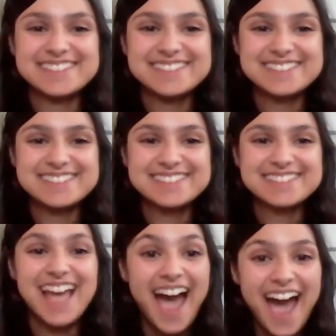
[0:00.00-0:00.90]

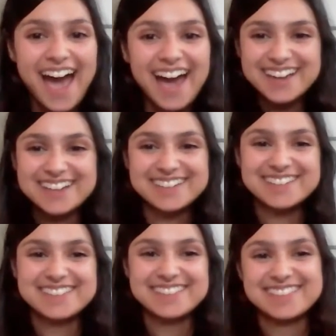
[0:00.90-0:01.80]

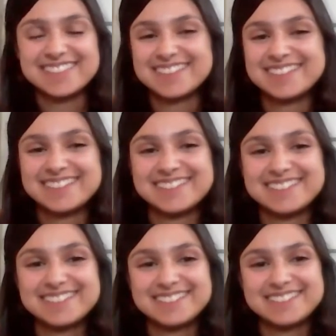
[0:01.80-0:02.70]

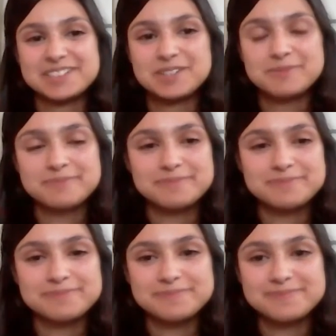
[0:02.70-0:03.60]
(not speaking)